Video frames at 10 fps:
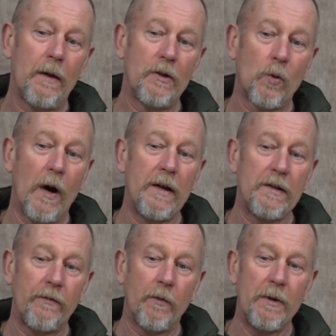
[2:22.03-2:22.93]
it's quite
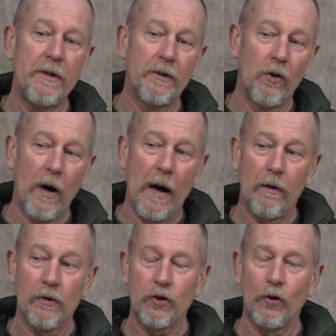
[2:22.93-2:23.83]
easy for me to go
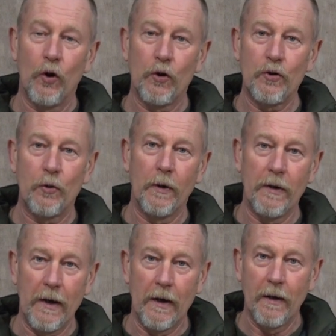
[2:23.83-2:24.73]
out and stalk and shoot a
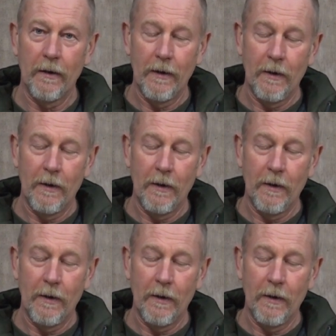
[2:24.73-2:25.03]
deer,